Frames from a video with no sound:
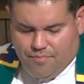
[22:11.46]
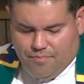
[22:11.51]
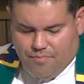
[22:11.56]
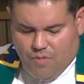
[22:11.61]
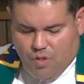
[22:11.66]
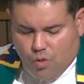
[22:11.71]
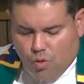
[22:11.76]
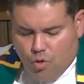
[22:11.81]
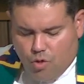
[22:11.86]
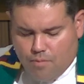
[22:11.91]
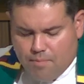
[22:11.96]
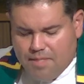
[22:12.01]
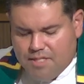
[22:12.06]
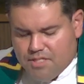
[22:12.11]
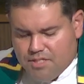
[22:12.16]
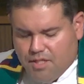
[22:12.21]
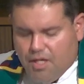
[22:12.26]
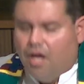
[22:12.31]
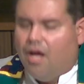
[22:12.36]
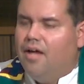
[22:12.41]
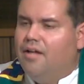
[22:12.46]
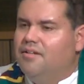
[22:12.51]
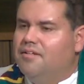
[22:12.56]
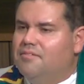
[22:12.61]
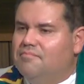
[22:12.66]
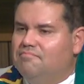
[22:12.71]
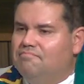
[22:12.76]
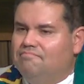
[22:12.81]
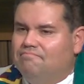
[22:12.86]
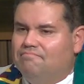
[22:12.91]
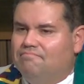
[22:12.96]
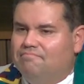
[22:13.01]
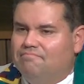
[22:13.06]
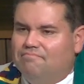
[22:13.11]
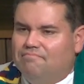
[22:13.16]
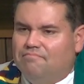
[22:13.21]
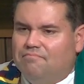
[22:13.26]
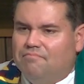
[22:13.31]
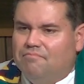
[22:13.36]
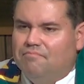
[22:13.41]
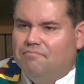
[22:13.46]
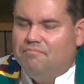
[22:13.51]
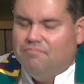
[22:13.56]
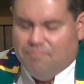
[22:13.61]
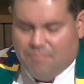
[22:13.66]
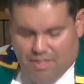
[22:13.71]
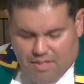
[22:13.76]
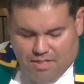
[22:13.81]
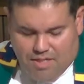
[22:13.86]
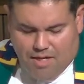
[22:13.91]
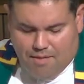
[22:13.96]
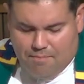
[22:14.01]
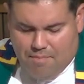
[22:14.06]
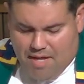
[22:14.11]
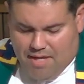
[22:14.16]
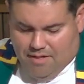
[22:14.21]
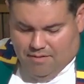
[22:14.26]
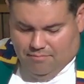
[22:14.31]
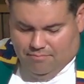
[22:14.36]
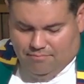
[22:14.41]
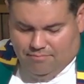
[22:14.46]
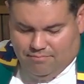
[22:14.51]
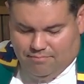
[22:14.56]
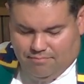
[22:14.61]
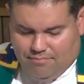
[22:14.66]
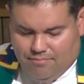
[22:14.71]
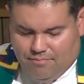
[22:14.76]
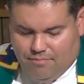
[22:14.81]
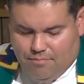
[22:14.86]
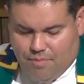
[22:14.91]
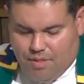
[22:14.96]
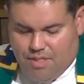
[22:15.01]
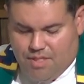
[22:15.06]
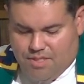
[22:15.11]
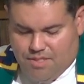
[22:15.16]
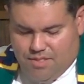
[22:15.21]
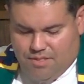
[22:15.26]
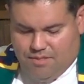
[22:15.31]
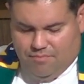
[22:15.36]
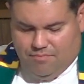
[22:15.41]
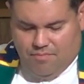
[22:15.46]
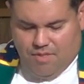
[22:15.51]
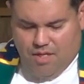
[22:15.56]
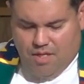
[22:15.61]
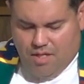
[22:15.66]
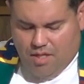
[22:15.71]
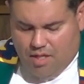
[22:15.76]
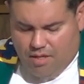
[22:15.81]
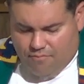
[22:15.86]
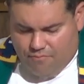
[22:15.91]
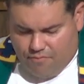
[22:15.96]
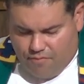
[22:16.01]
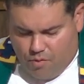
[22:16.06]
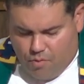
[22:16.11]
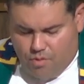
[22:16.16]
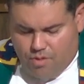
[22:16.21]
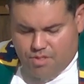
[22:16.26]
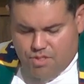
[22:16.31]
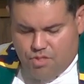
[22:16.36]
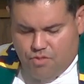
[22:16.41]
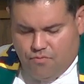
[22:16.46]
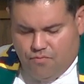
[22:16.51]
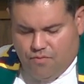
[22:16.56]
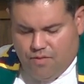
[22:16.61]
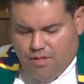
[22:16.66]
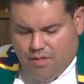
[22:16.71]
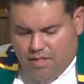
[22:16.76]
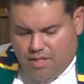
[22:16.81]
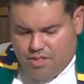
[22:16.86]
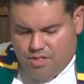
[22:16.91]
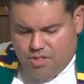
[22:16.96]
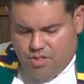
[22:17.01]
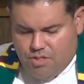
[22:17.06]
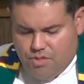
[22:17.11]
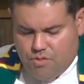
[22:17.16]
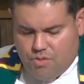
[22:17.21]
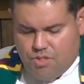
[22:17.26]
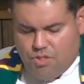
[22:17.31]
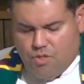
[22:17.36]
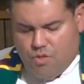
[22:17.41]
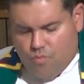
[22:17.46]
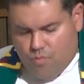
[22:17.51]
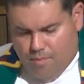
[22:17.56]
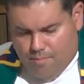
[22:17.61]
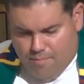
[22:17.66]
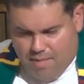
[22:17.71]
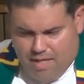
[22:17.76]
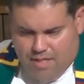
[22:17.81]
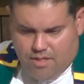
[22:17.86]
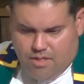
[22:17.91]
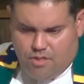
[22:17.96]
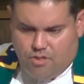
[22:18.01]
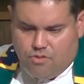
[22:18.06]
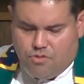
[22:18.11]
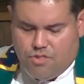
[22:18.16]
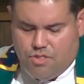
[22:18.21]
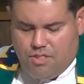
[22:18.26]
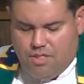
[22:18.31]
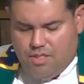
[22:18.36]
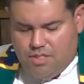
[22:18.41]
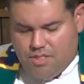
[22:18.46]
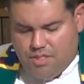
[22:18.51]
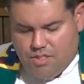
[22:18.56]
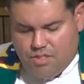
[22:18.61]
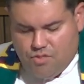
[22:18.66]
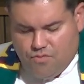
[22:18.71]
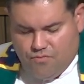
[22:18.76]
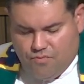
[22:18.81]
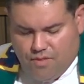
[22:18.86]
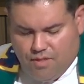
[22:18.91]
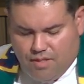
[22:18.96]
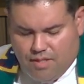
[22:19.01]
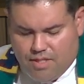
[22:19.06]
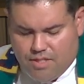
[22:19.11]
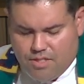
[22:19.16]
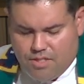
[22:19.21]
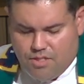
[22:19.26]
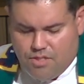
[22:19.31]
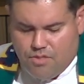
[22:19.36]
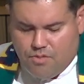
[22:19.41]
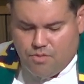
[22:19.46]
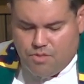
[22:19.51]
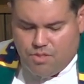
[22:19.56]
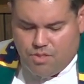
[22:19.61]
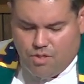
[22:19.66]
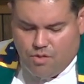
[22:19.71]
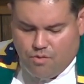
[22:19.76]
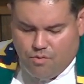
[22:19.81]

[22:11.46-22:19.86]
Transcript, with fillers: Glory be to God, and amen. Please. Come forward as you feel led to do so, remain in your seats as you feel led to do so,